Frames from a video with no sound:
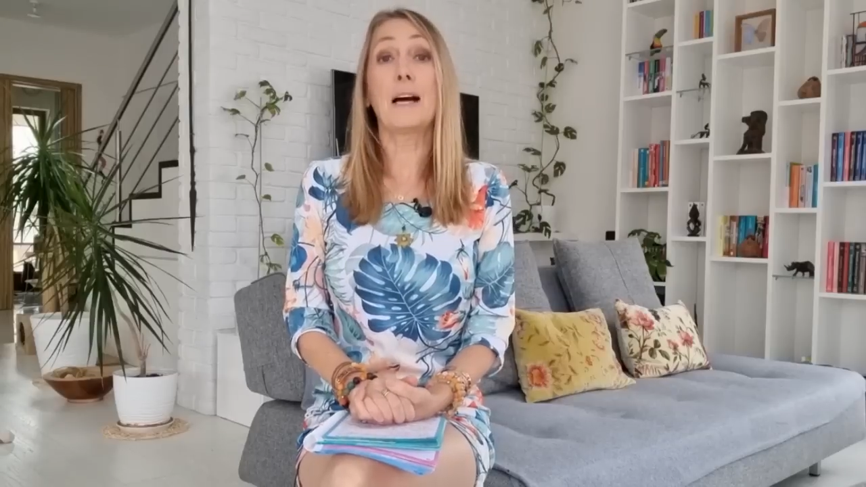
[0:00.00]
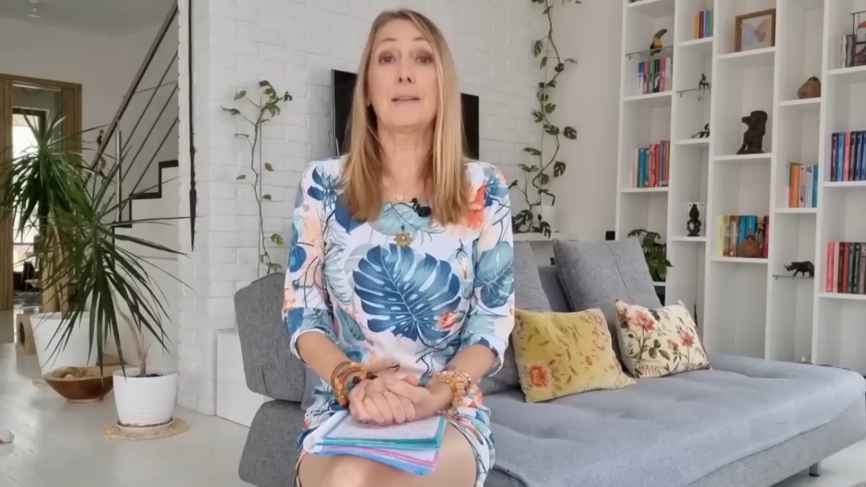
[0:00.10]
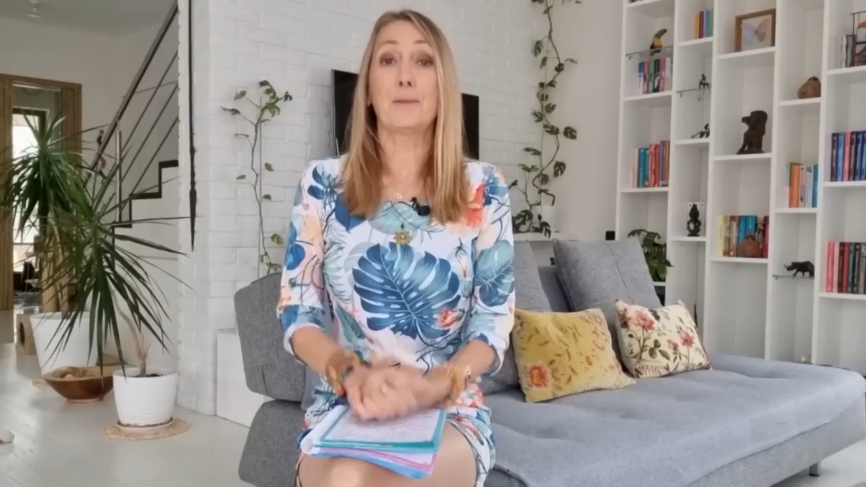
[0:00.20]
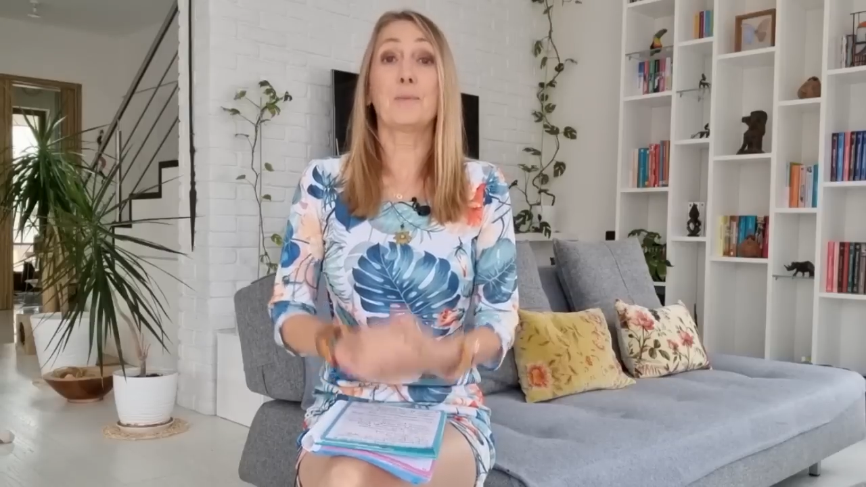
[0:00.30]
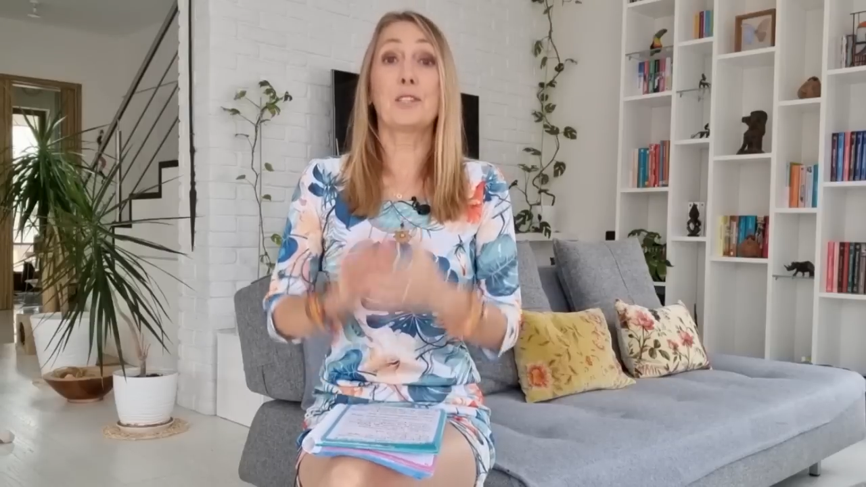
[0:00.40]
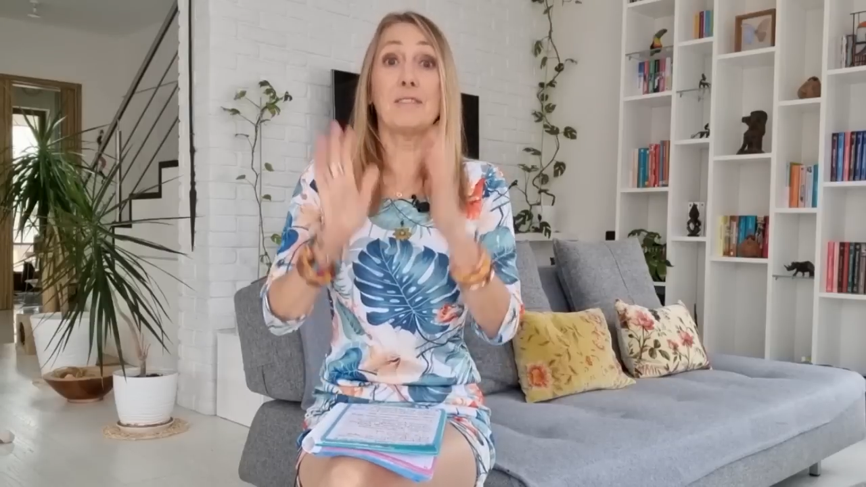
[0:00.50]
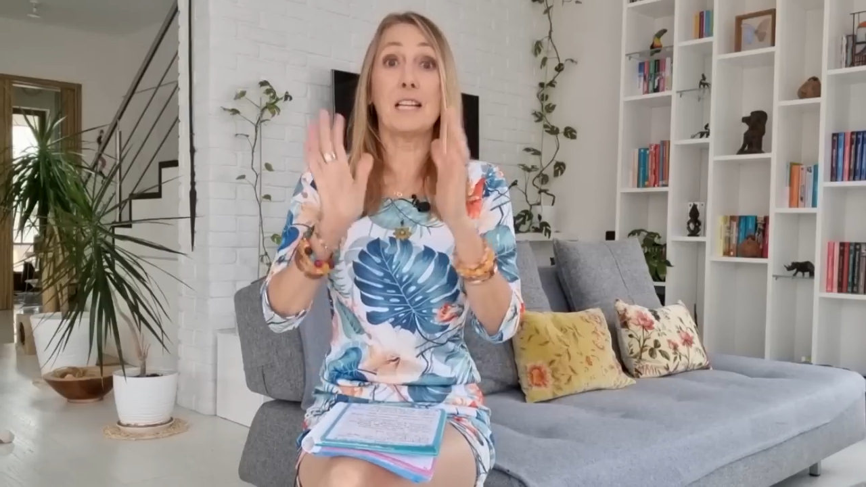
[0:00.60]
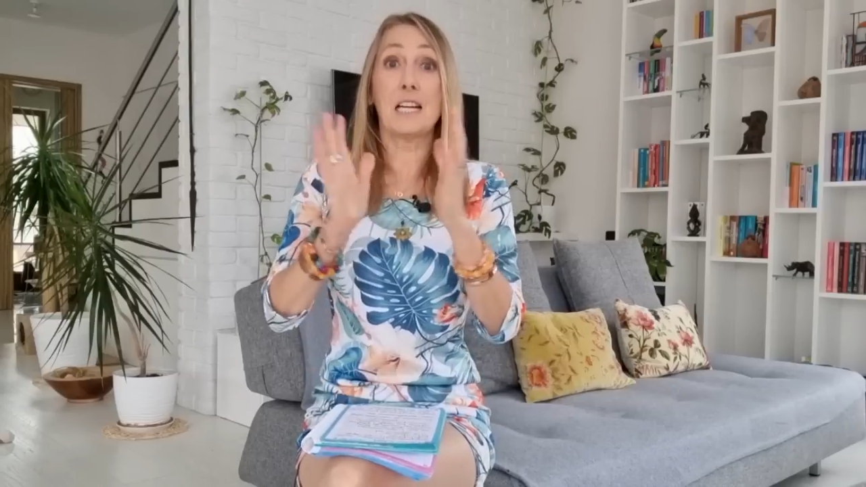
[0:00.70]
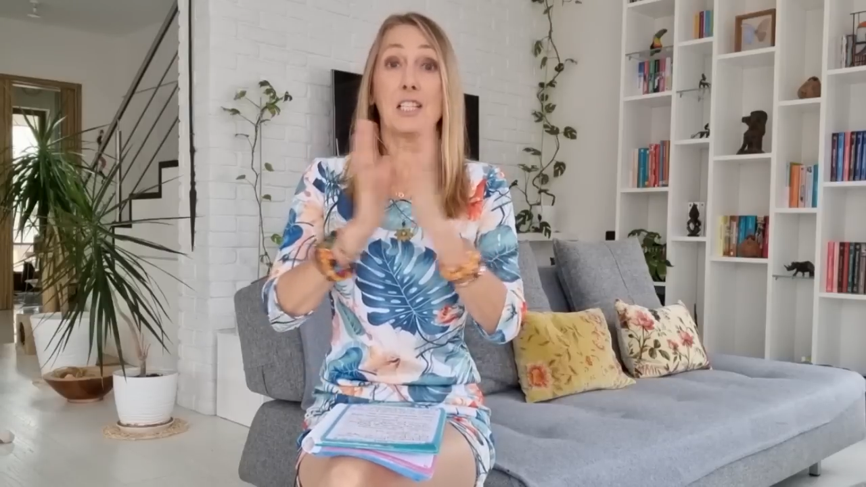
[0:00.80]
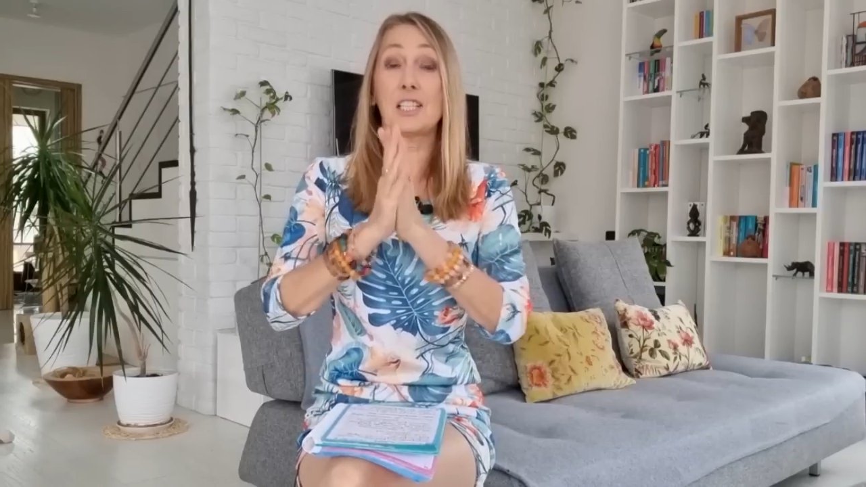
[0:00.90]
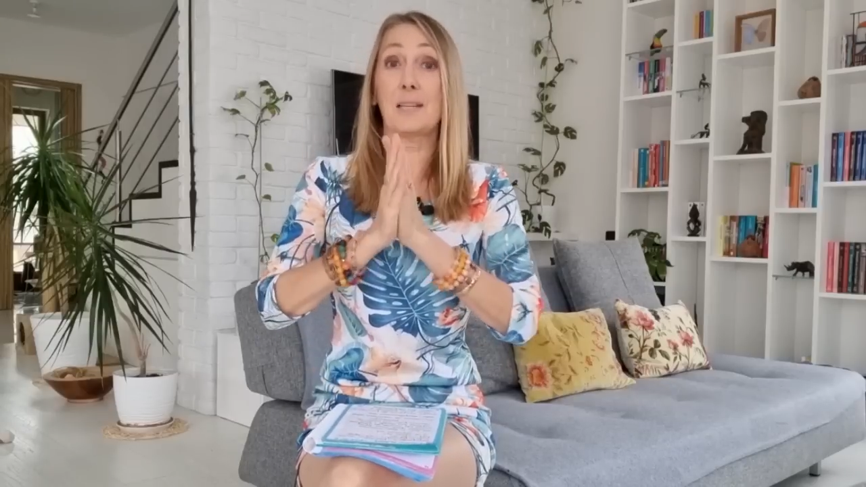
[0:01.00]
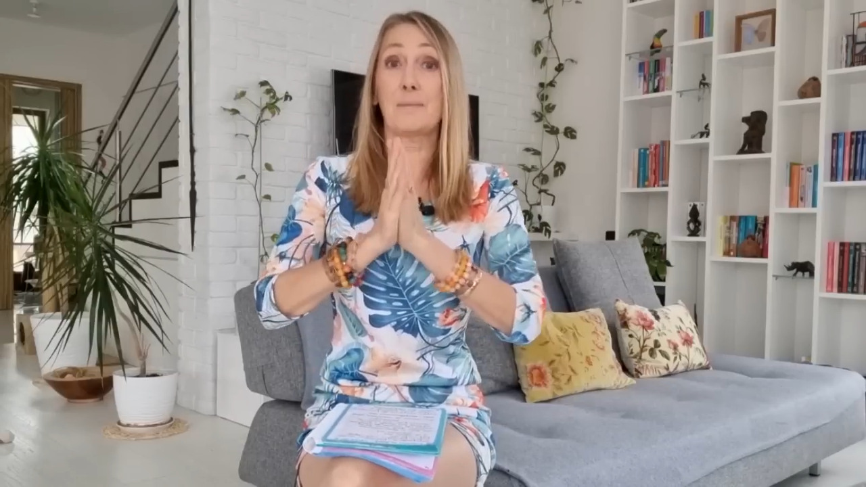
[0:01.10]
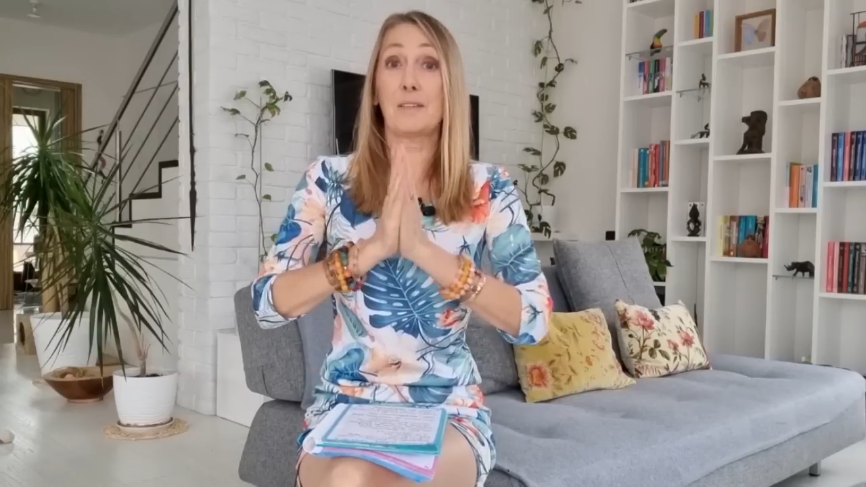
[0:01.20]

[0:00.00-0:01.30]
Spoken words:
what serotonin is